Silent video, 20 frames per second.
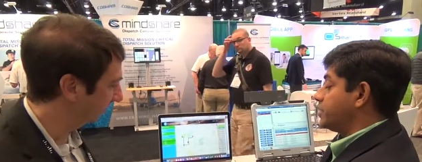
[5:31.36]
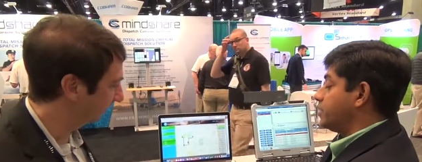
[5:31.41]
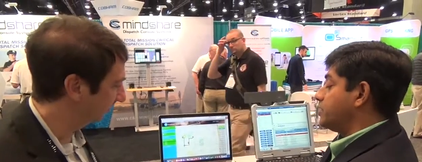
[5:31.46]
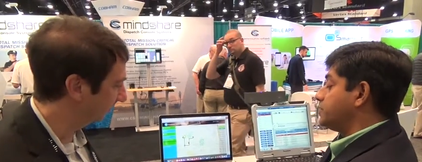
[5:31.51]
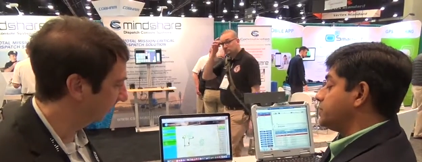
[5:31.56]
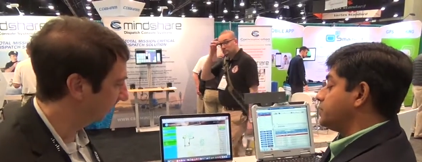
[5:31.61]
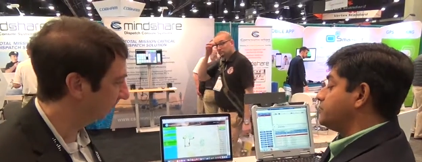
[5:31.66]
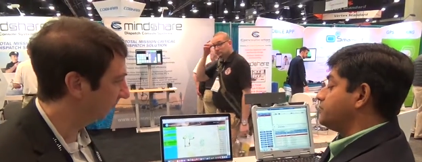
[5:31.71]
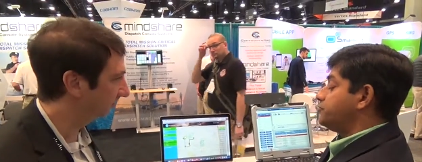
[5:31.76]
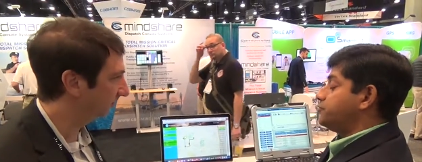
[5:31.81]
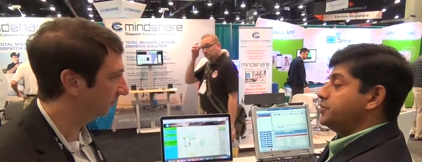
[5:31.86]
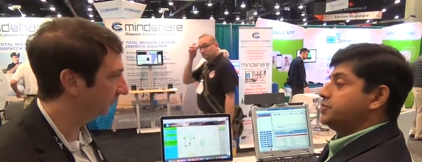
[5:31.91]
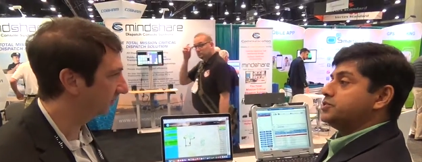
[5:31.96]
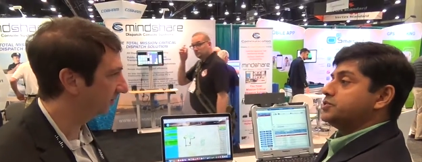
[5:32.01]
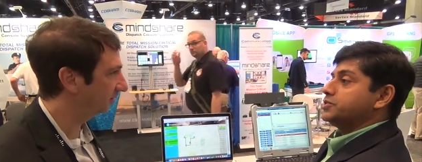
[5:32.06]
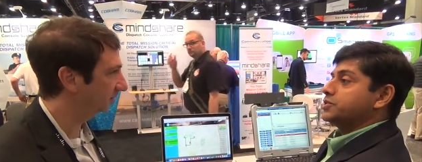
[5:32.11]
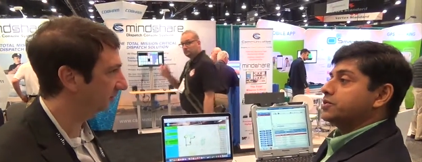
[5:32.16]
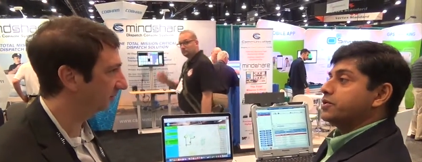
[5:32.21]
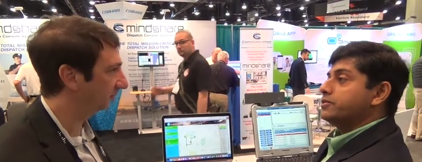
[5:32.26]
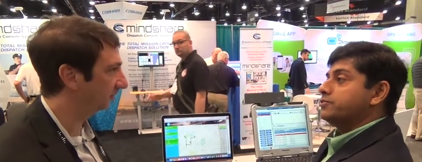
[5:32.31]
Speaker 1: another
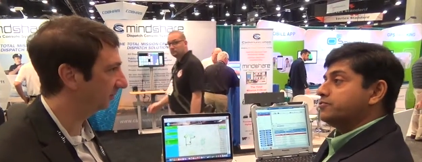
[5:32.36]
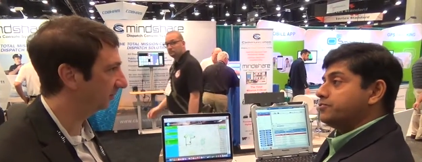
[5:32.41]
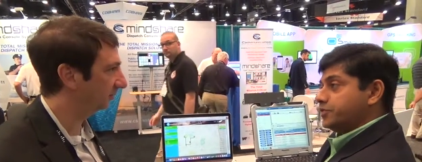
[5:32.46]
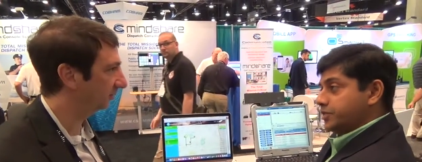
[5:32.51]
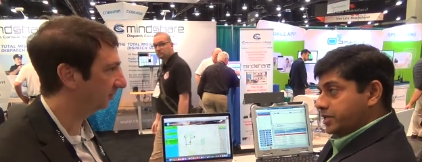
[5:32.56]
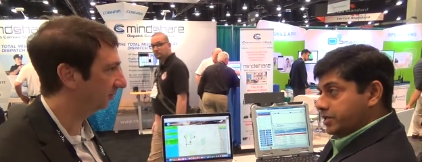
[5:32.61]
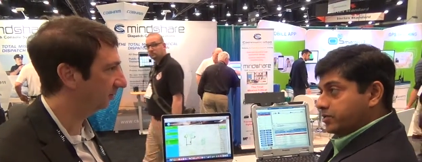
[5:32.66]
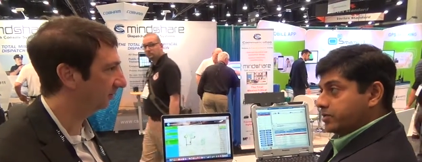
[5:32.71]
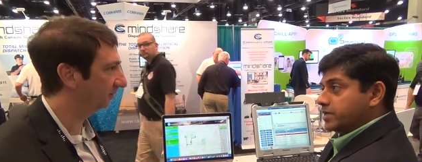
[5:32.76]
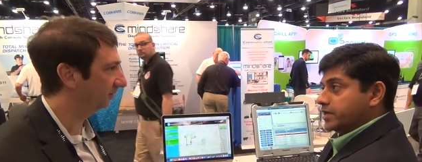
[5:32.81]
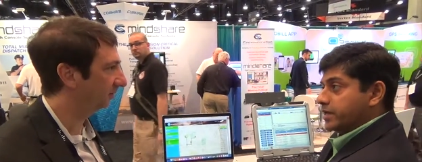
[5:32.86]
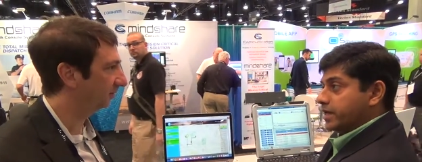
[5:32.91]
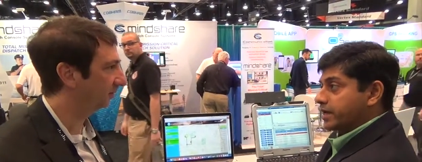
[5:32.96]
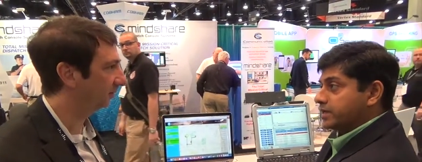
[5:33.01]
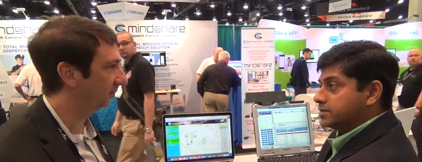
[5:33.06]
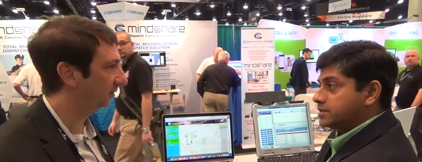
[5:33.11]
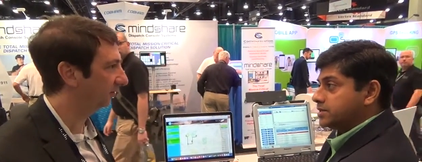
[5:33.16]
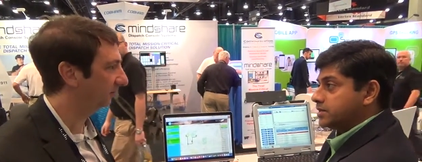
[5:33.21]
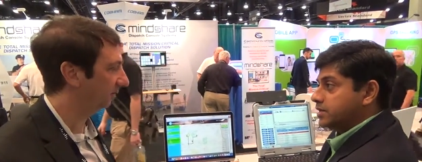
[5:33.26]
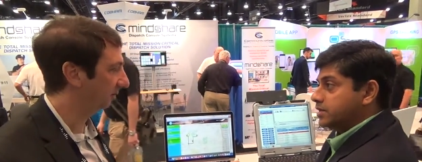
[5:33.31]
feature called Video
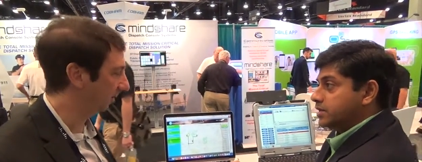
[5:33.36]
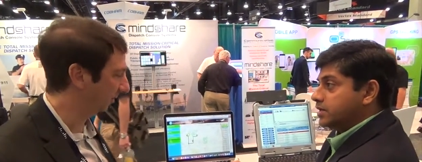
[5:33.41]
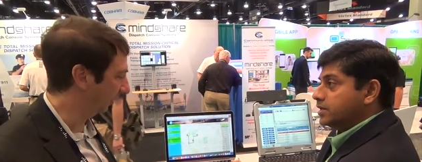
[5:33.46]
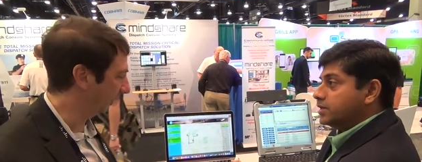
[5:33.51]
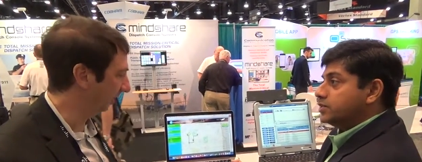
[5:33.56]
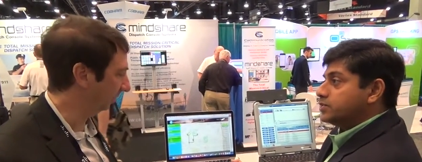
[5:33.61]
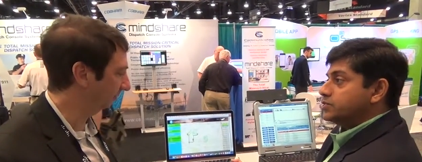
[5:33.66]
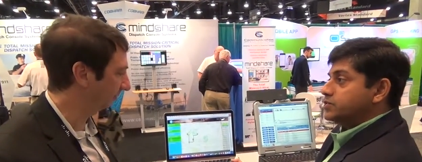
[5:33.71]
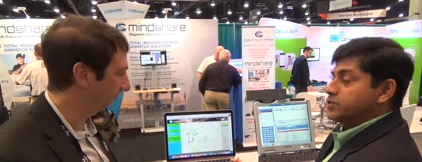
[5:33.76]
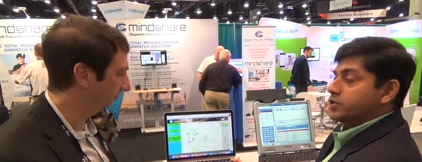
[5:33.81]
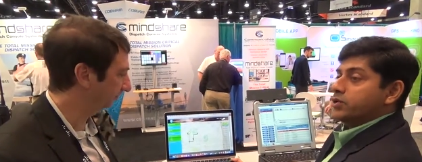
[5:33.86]
Connect Okay.